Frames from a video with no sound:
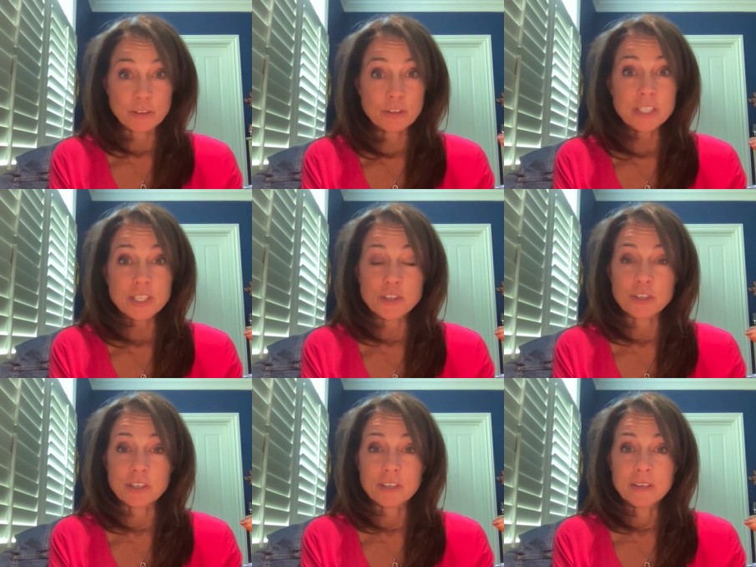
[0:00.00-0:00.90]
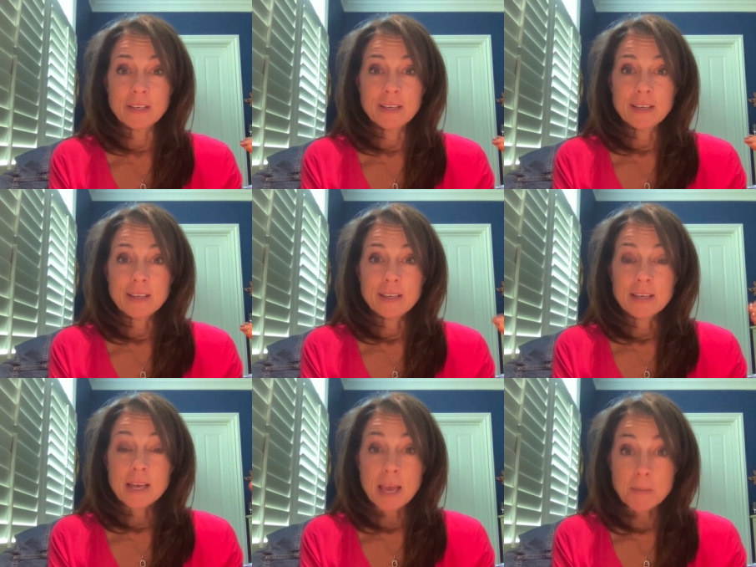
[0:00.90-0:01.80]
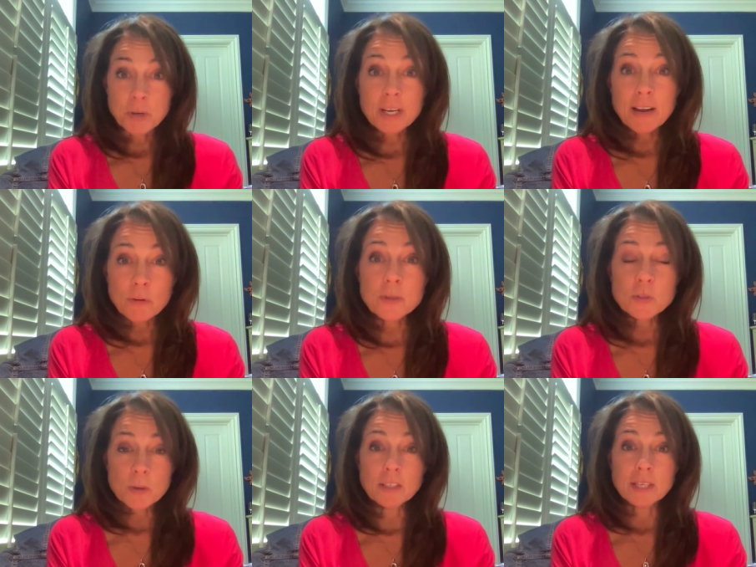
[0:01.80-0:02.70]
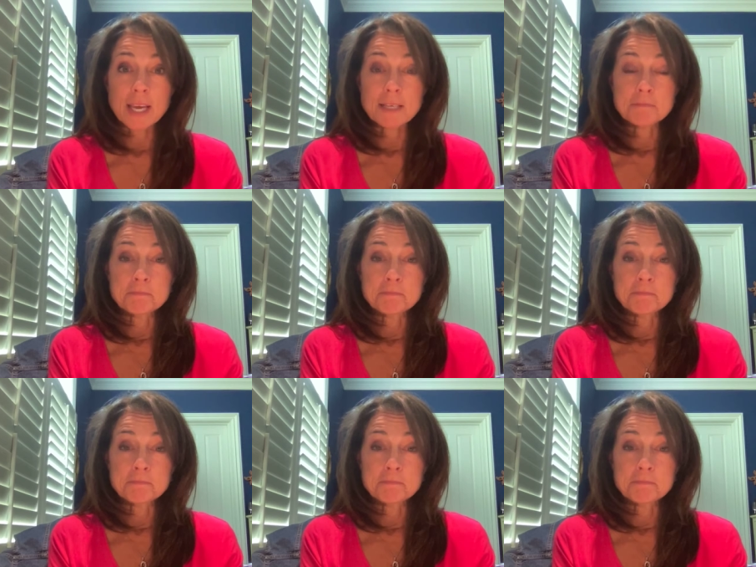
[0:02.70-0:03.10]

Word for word: your teacher, am going to have a red sweater day.